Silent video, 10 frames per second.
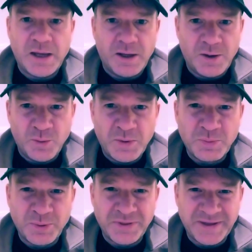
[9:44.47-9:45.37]
Oh, one
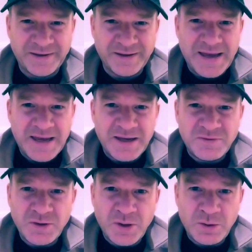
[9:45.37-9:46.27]
more thing. If
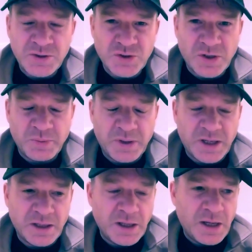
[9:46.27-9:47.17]
you go to
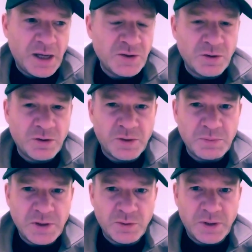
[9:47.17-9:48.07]
Germany and you go to
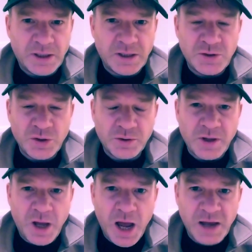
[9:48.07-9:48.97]
Munich and you go to the
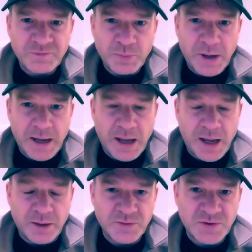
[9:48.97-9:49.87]

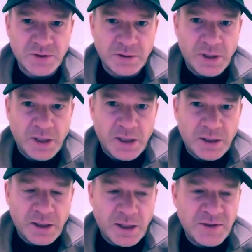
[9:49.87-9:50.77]
Hofbrauhaus,
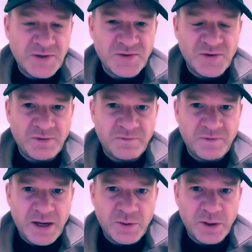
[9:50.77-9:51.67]
This is a
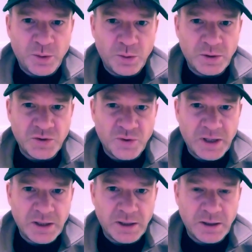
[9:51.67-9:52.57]
very old
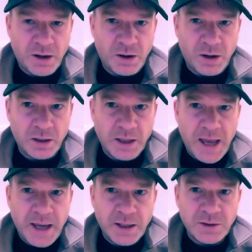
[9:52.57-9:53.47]
drinking hall,
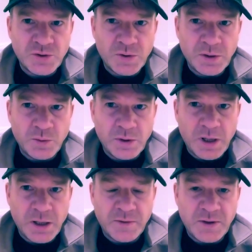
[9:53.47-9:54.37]
and during
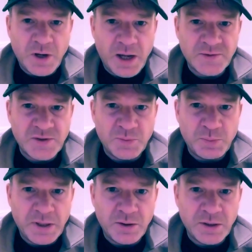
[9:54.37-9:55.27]
the Nazi
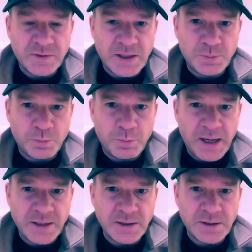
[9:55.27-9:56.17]
period, they
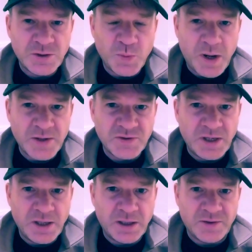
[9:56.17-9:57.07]
painted
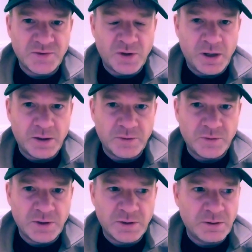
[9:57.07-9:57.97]
swastikas on
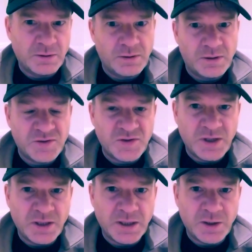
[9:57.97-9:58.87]
the
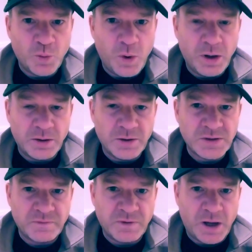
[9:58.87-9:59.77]
ceiling and walls
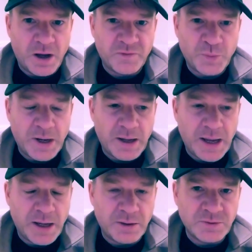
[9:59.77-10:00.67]
of the
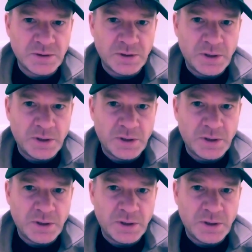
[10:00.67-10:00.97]
Hofbräuhaus.